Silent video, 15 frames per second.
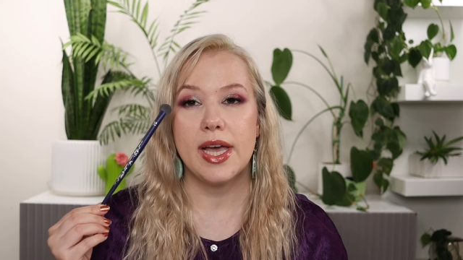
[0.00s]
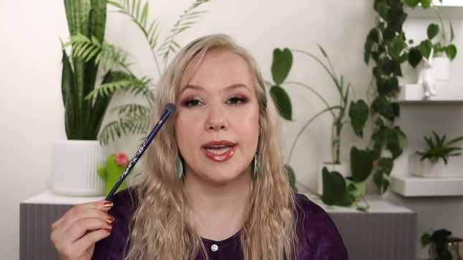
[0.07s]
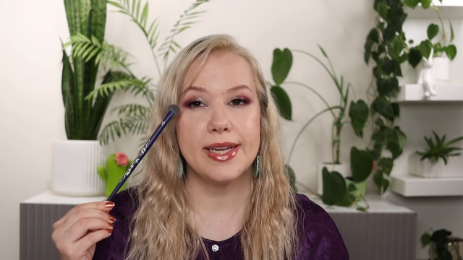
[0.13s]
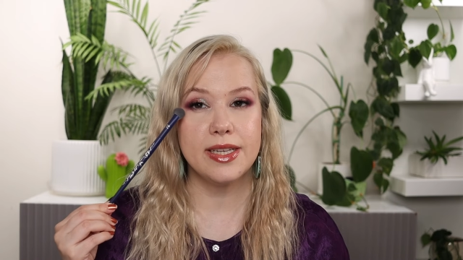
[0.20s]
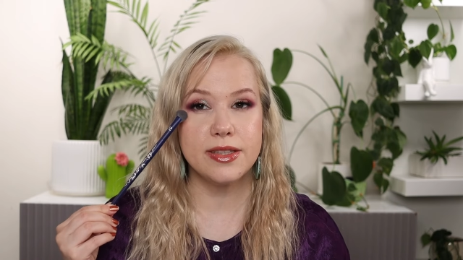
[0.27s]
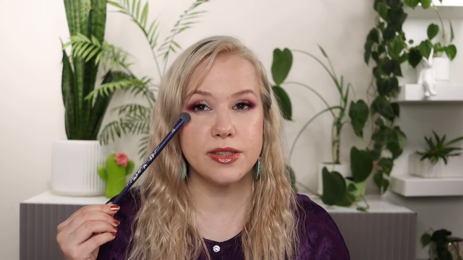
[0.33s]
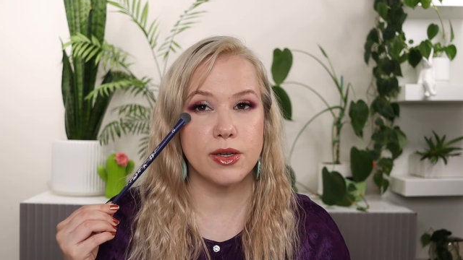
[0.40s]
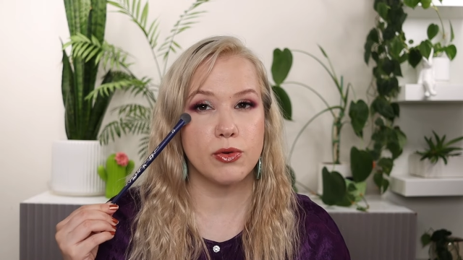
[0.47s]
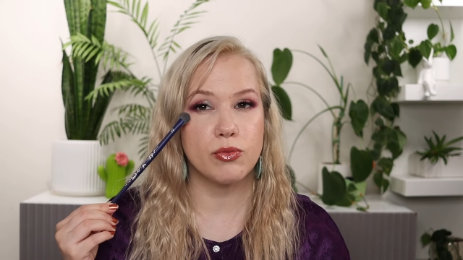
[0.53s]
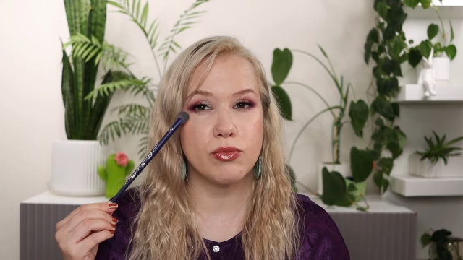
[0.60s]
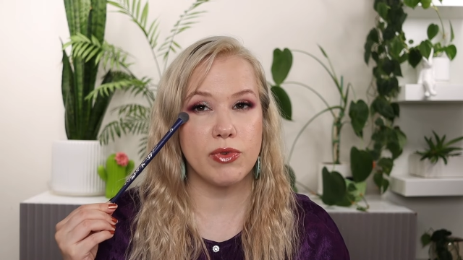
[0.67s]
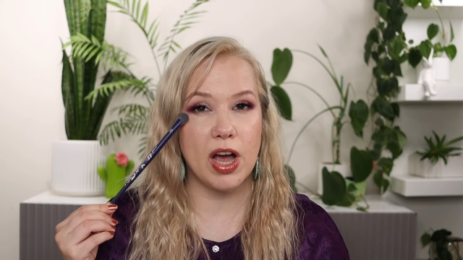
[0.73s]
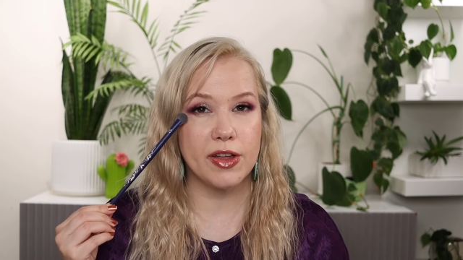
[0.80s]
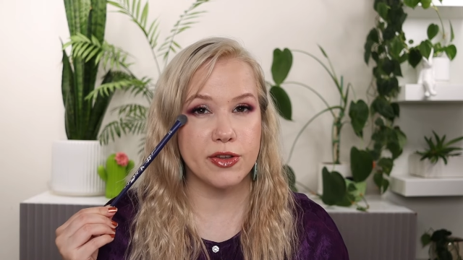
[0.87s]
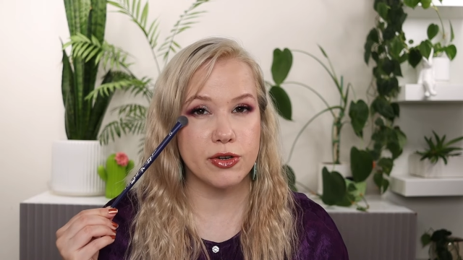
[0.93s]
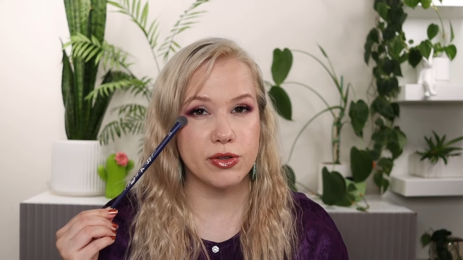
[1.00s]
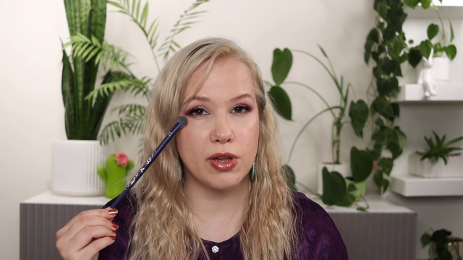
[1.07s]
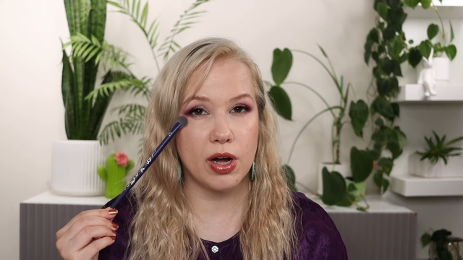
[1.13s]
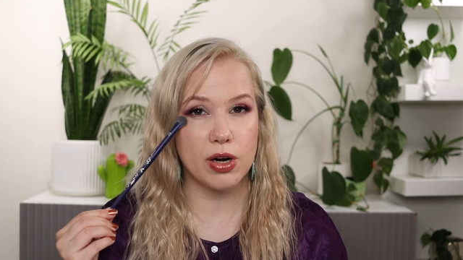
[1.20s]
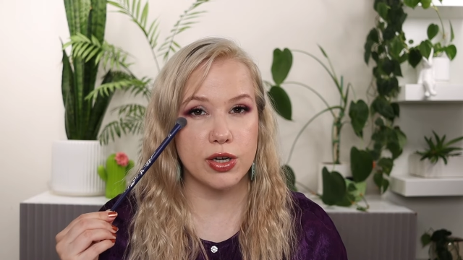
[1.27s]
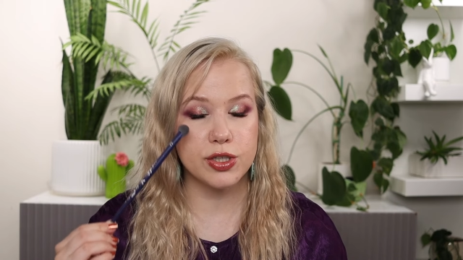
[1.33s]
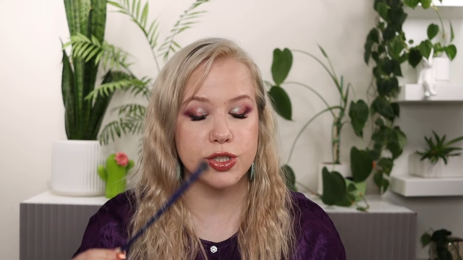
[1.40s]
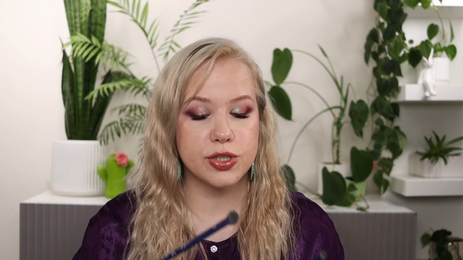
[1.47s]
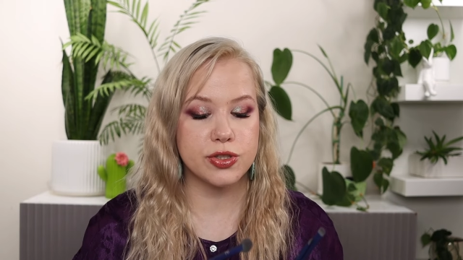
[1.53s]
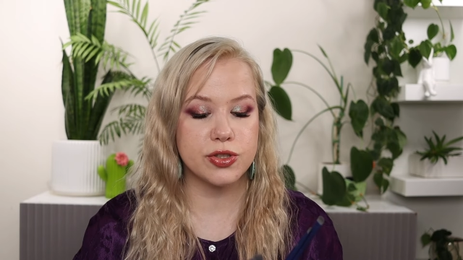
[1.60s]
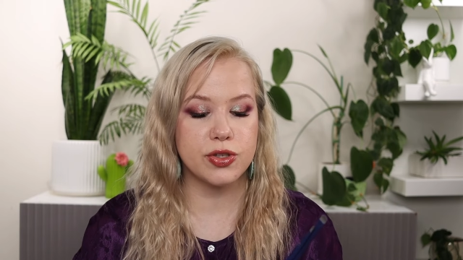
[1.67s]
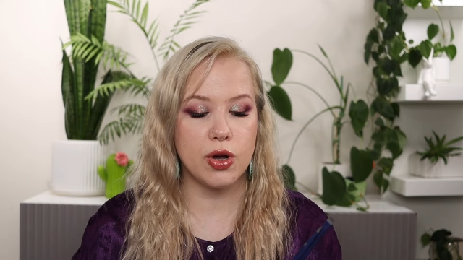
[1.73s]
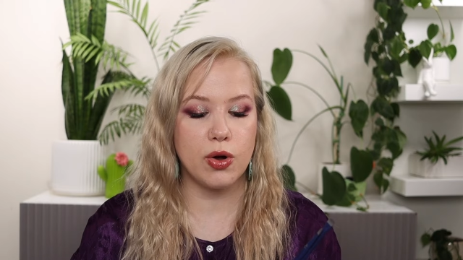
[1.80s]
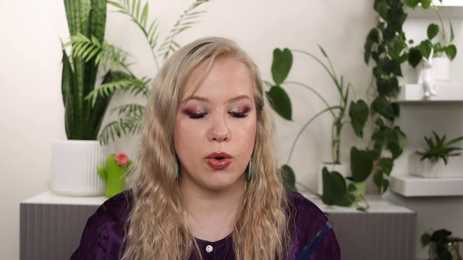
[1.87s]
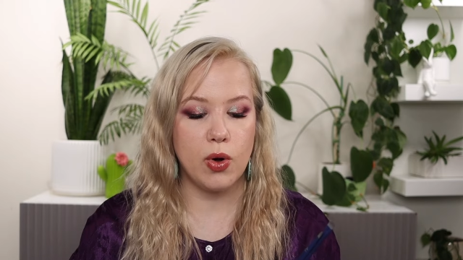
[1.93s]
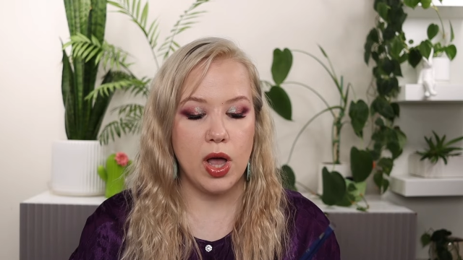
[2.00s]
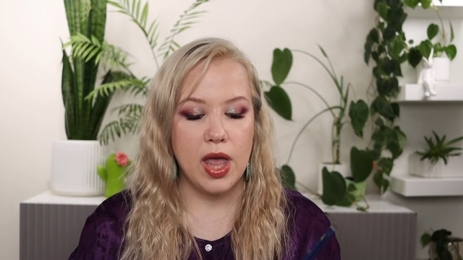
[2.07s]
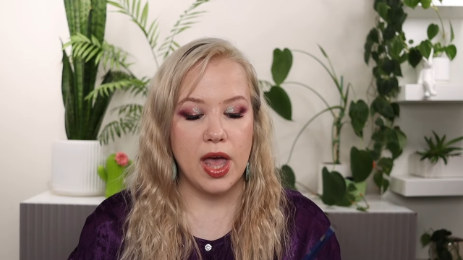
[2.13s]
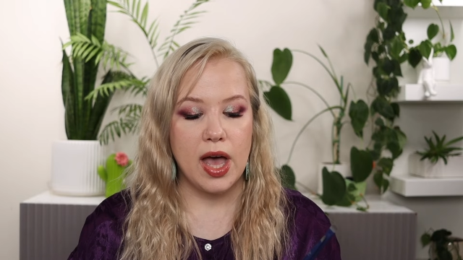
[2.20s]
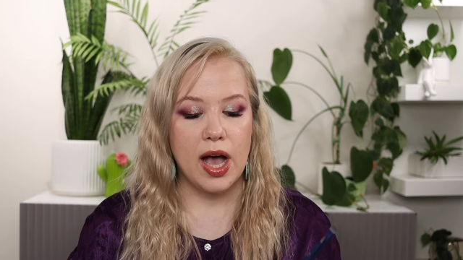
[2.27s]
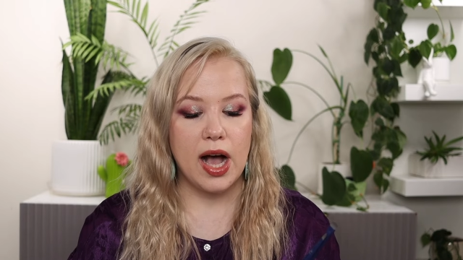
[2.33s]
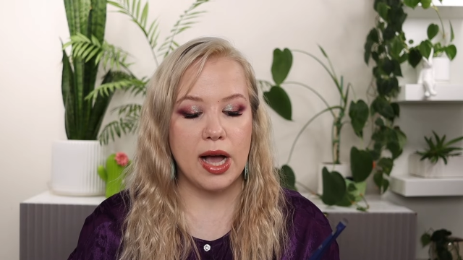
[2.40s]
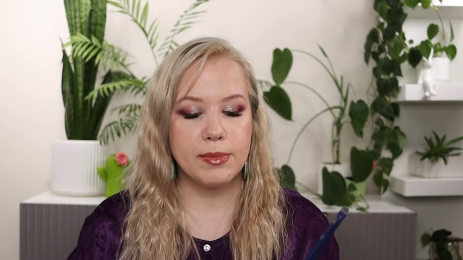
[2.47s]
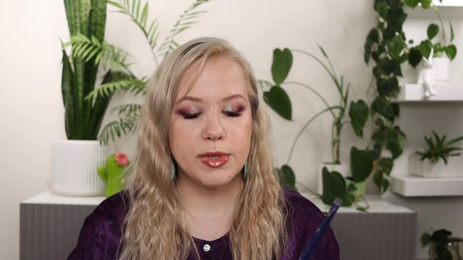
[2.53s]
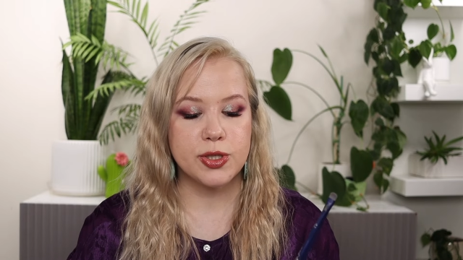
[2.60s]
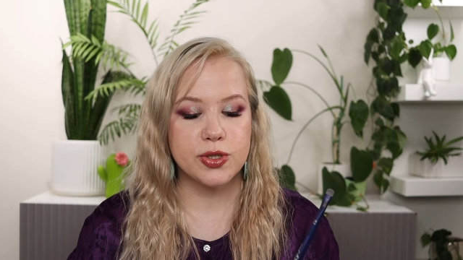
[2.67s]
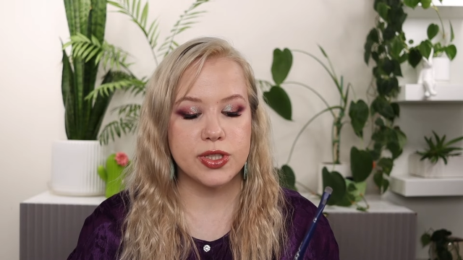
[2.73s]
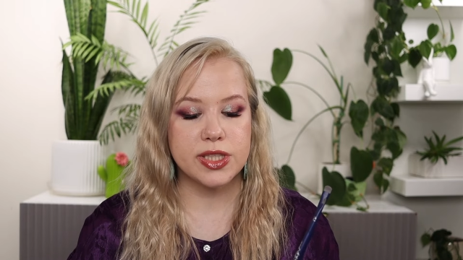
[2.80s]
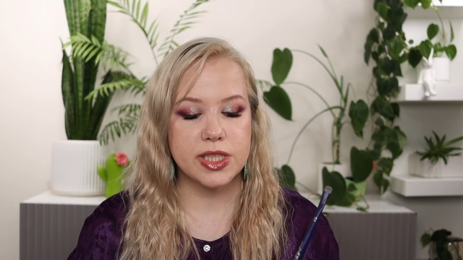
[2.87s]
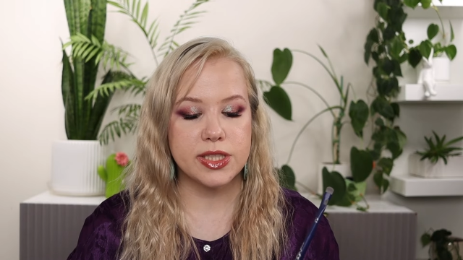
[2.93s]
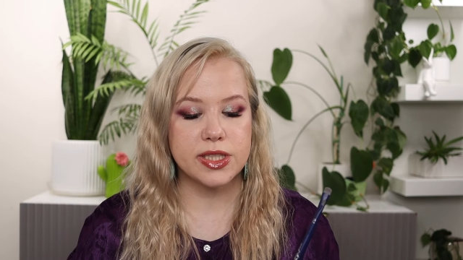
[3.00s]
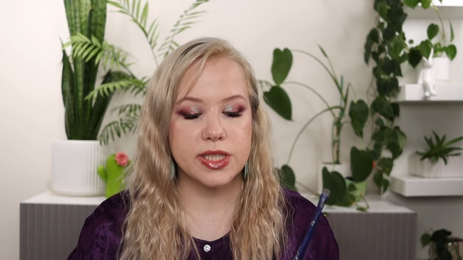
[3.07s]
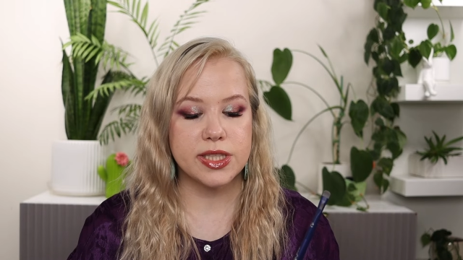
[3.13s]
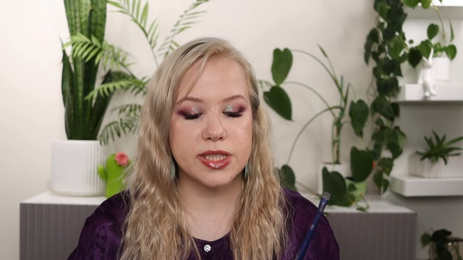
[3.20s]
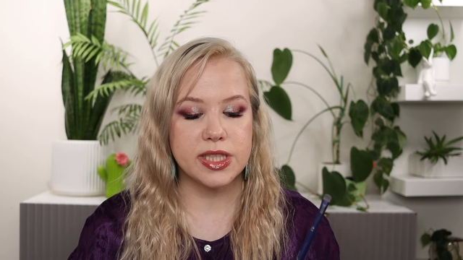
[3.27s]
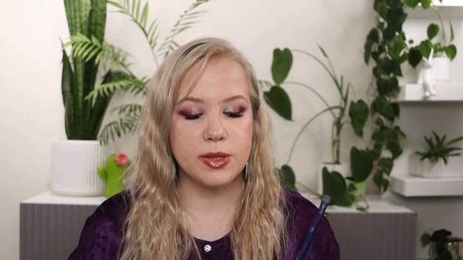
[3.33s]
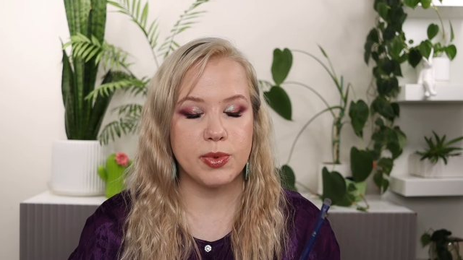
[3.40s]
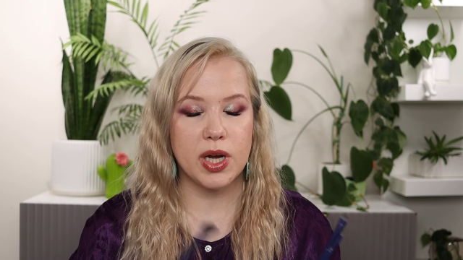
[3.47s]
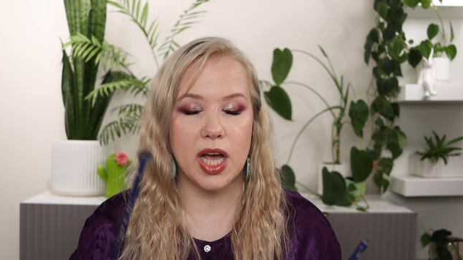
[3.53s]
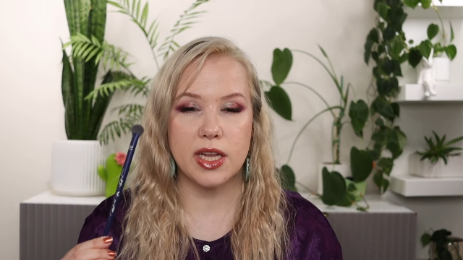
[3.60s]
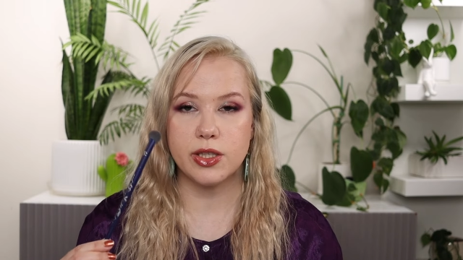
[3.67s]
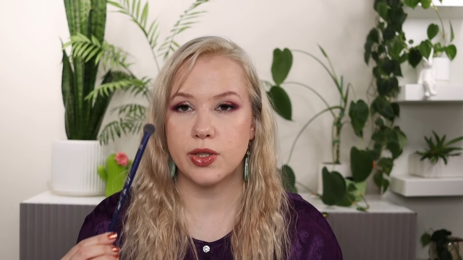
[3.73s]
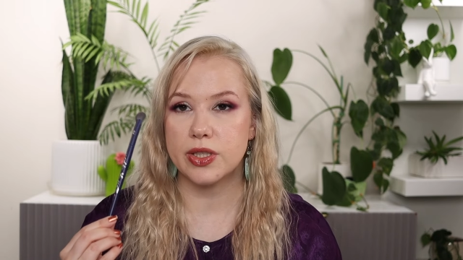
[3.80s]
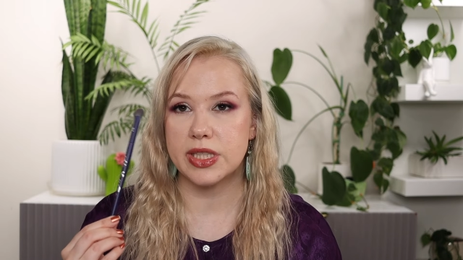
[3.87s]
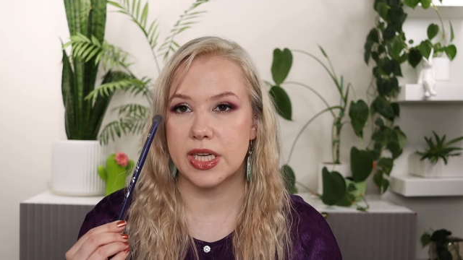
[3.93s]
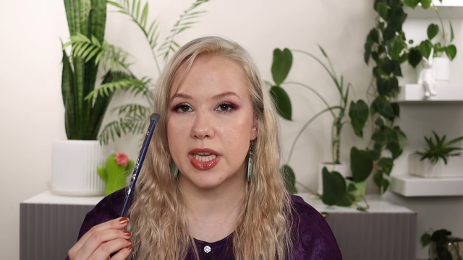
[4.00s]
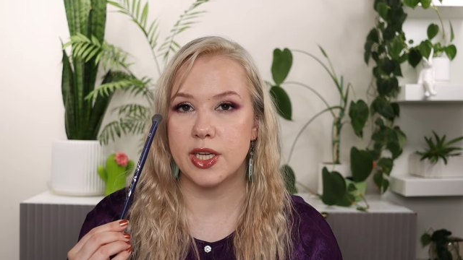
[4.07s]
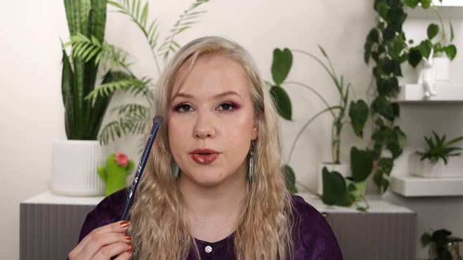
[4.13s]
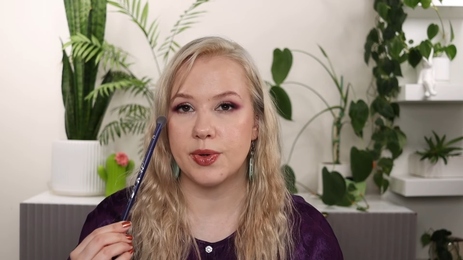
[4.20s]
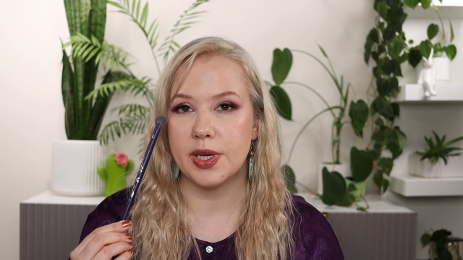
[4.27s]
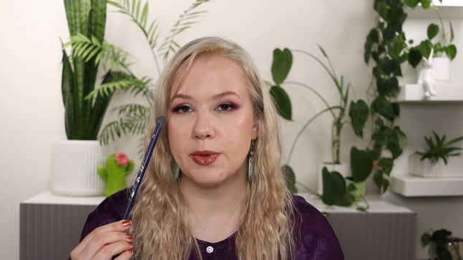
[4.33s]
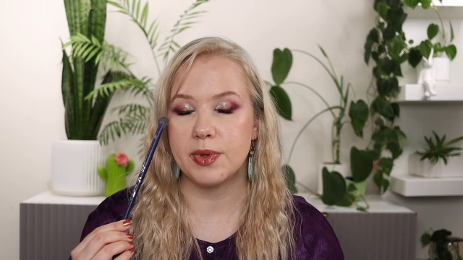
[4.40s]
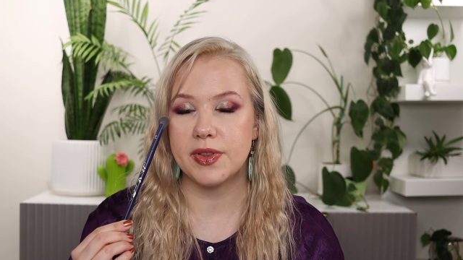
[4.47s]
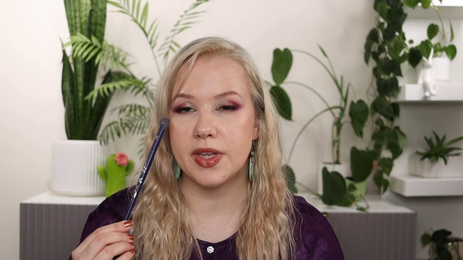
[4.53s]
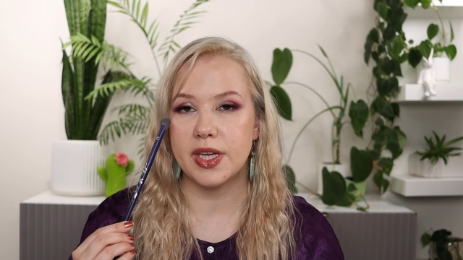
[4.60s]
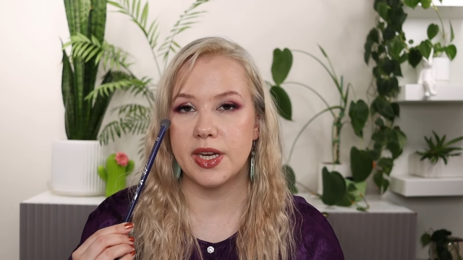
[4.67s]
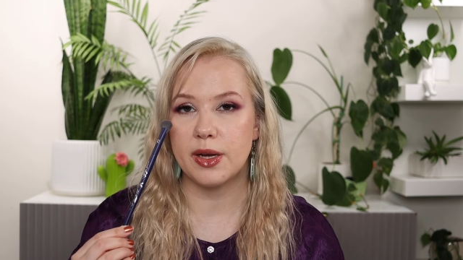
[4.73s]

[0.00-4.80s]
It is rather large, so I'm interested to see what kind of looks I can create with it.